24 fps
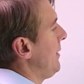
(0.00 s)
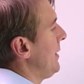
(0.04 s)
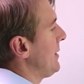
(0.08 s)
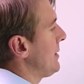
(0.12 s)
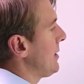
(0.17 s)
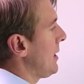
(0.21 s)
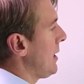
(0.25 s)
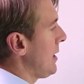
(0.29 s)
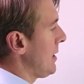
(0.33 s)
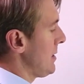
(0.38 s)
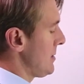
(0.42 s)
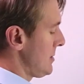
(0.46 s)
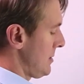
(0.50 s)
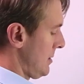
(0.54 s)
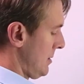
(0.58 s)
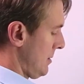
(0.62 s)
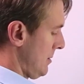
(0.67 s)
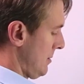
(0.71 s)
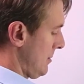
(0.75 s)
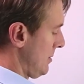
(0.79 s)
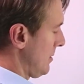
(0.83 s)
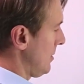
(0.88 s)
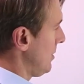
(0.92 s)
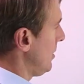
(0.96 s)
fathas.
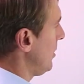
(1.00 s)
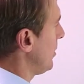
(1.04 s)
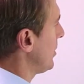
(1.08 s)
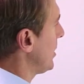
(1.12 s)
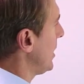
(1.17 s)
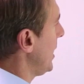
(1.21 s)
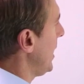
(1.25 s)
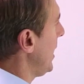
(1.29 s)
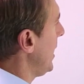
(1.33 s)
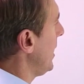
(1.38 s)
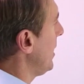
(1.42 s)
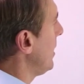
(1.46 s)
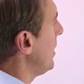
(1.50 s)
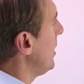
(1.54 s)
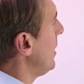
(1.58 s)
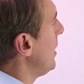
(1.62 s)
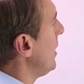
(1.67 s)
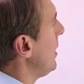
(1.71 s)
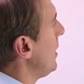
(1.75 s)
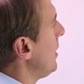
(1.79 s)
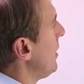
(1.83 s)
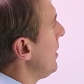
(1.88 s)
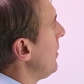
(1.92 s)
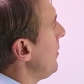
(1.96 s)
Okay,
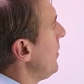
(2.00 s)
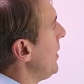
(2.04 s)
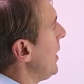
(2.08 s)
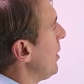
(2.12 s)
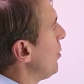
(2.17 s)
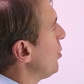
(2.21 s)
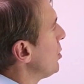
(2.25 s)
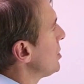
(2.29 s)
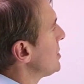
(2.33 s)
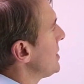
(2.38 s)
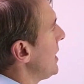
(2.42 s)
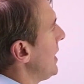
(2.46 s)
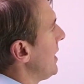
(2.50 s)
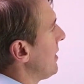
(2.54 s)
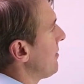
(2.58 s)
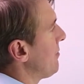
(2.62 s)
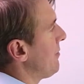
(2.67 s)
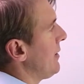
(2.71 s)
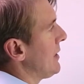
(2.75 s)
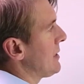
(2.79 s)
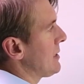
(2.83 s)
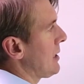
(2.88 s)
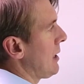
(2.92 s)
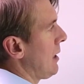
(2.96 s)
they will take
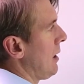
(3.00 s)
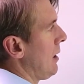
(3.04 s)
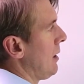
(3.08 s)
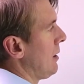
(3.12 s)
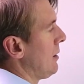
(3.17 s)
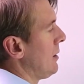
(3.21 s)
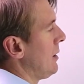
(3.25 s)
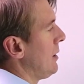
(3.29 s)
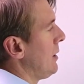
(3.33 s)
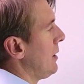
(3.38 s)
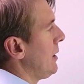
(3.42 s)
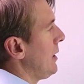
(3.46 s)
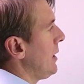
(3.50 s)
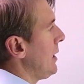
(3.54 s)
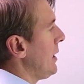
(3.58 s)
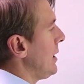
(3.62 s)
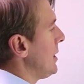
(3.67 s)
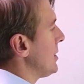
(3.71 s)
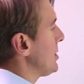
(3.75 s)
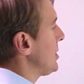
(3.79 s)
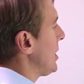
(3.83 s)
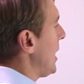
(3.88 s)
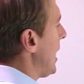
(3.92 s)
fatha. Here's